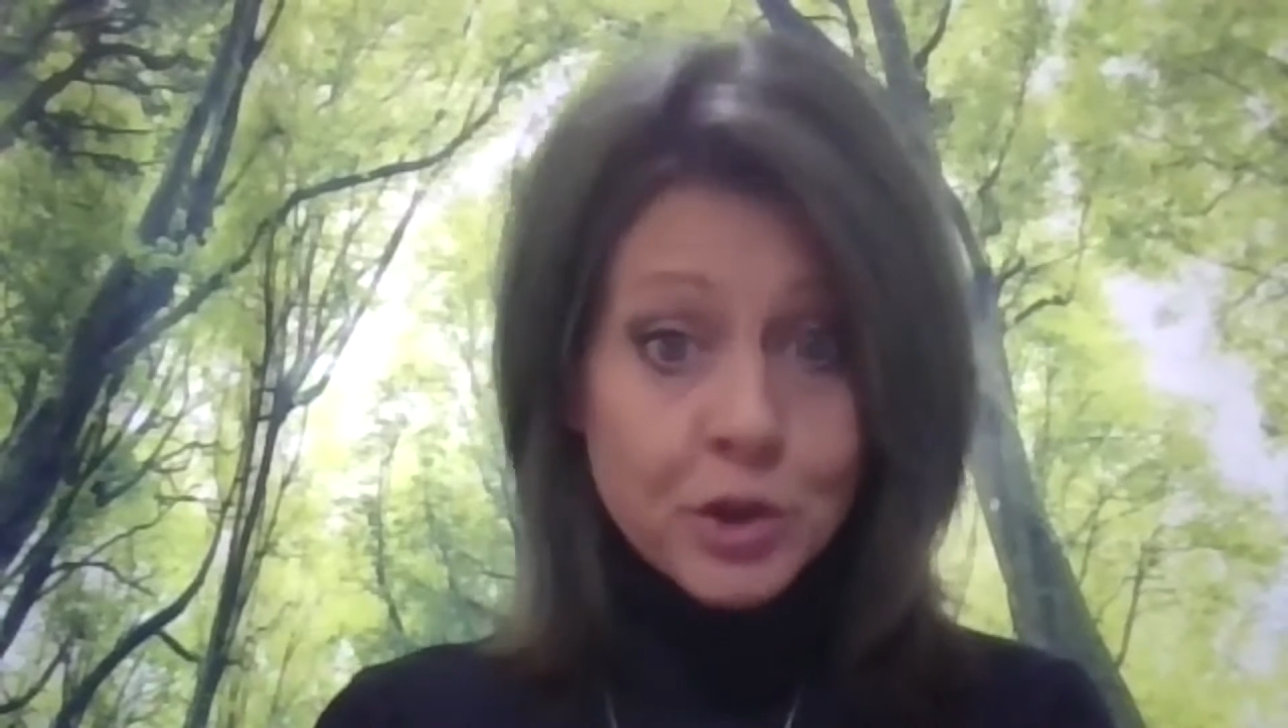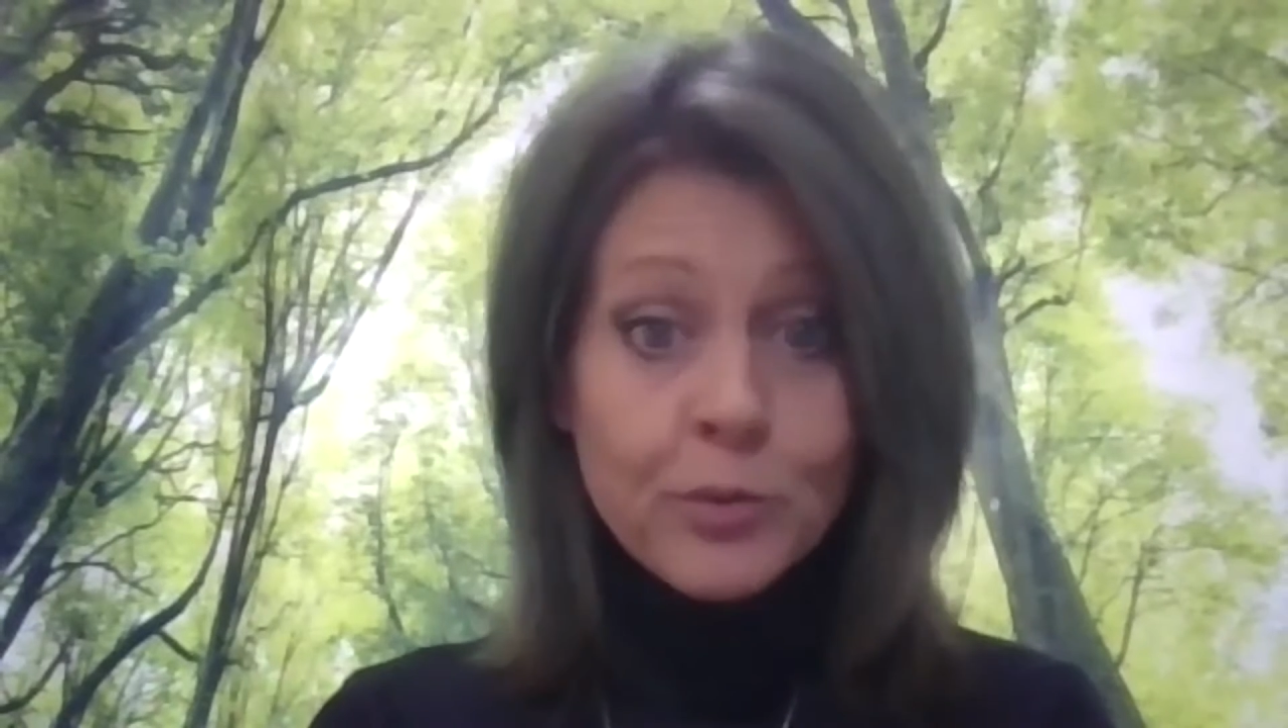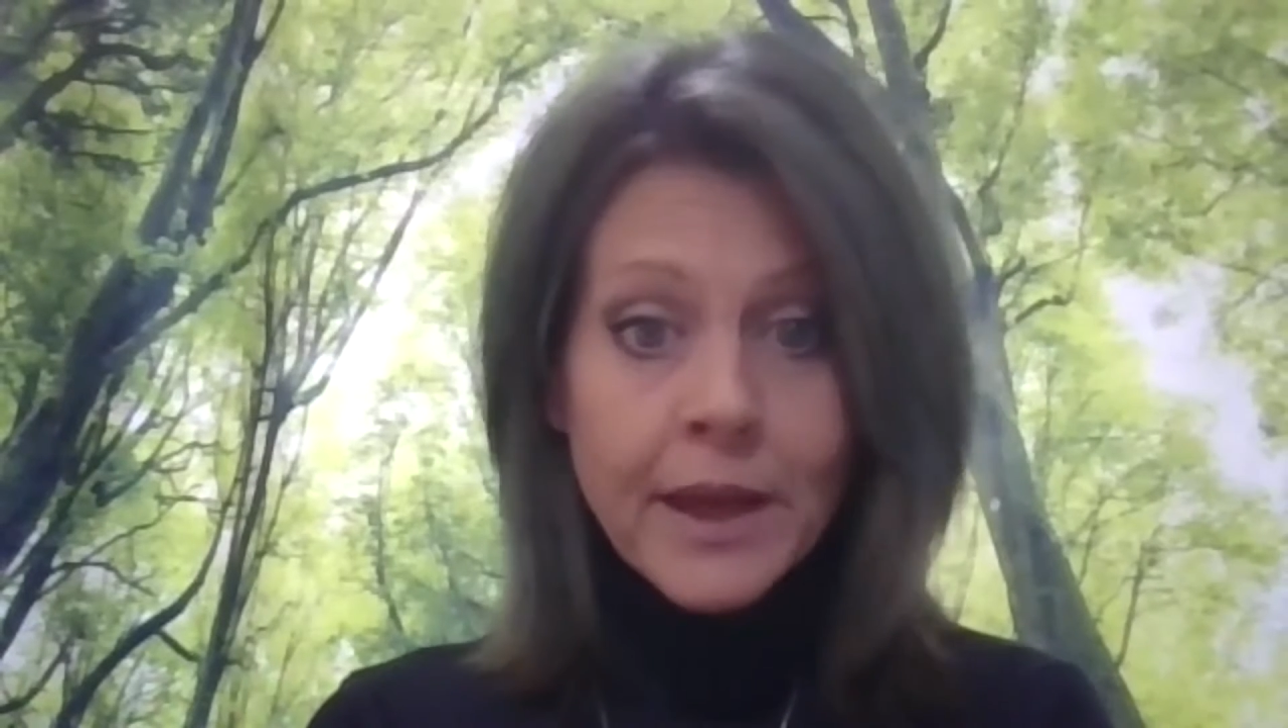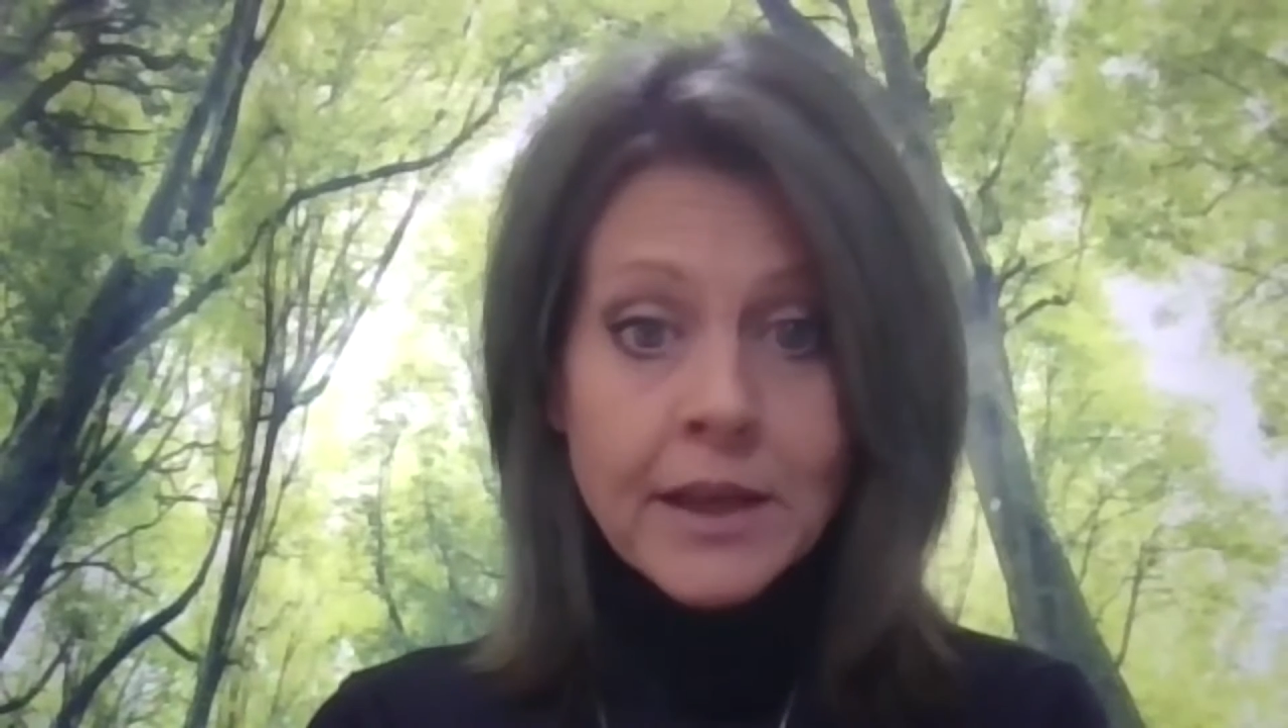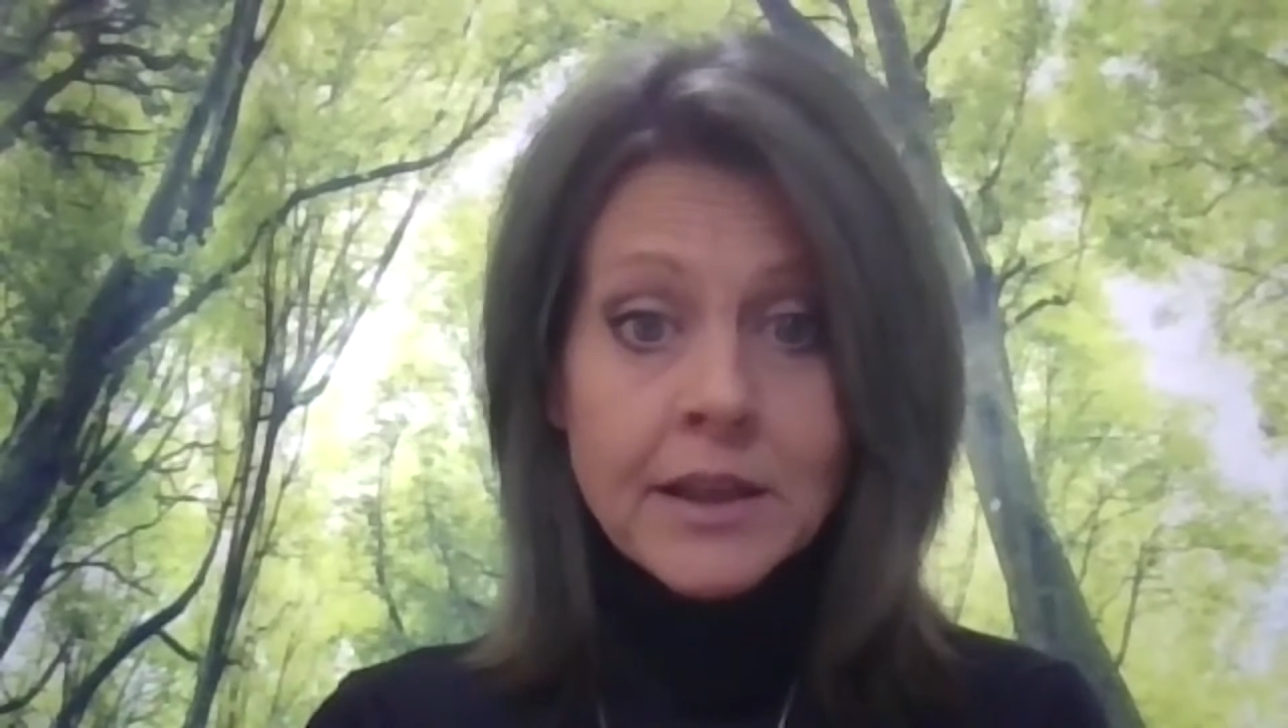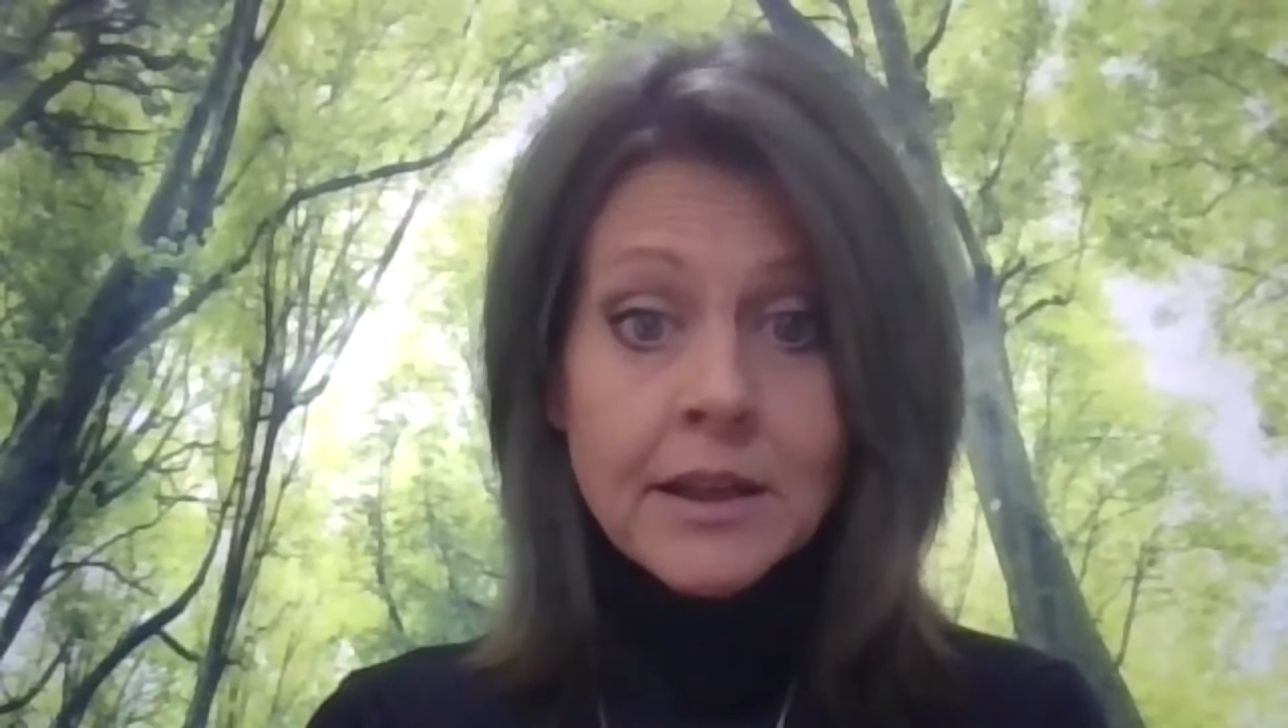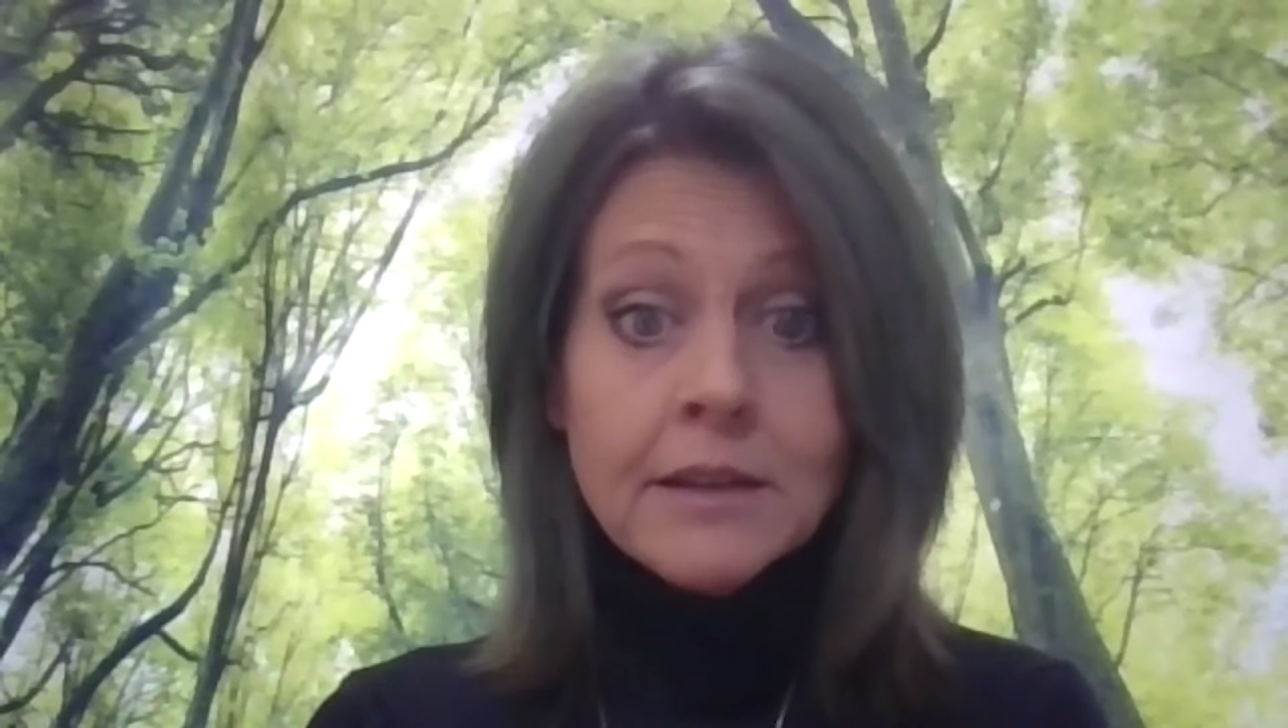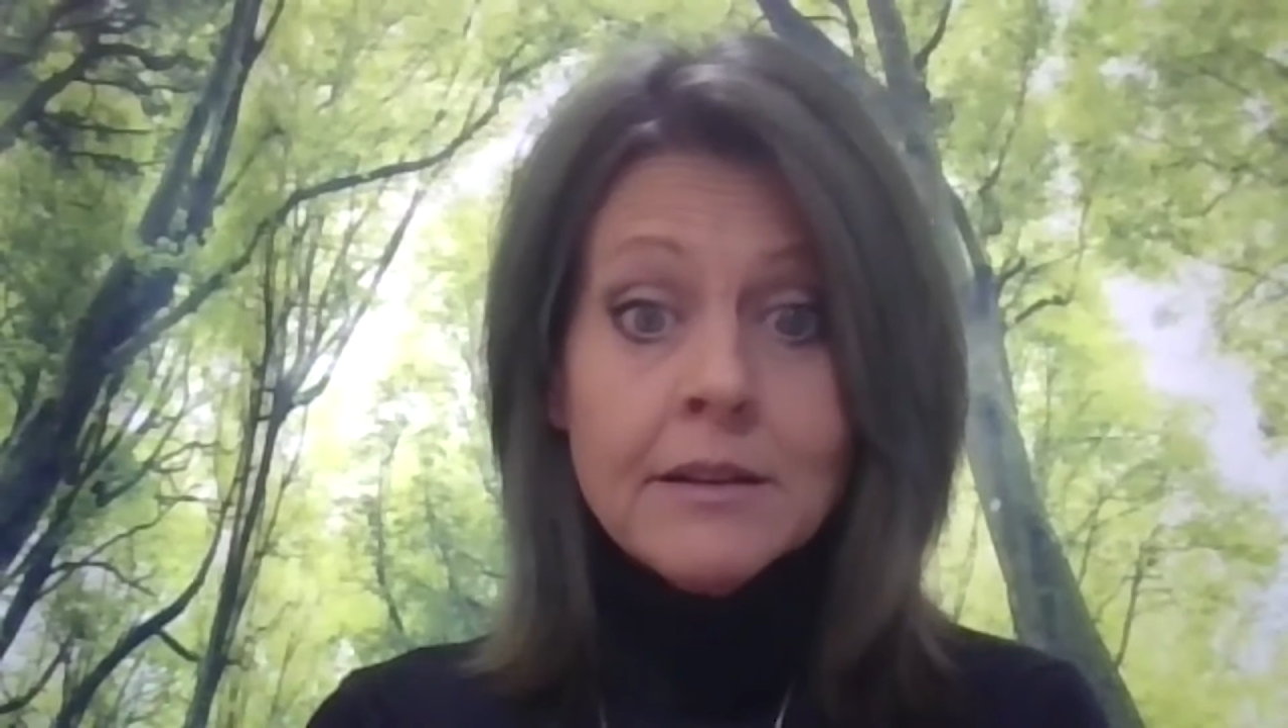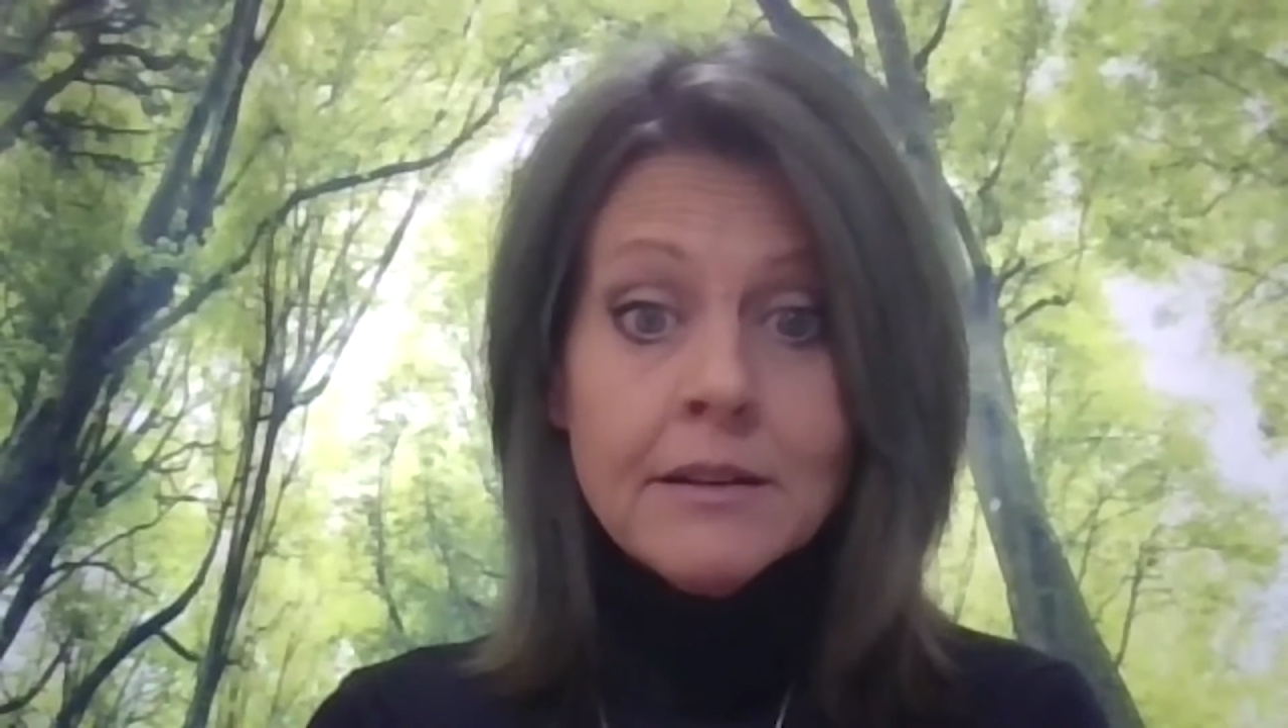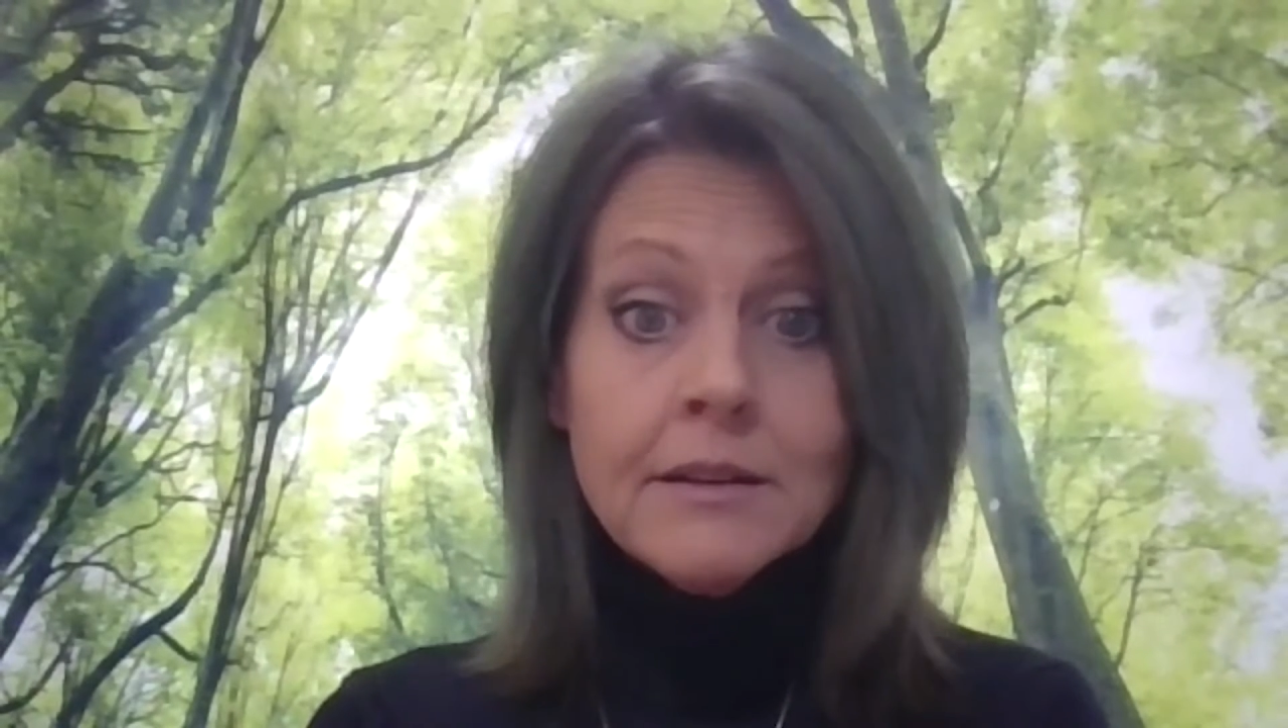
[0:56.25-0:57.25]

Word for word: you may need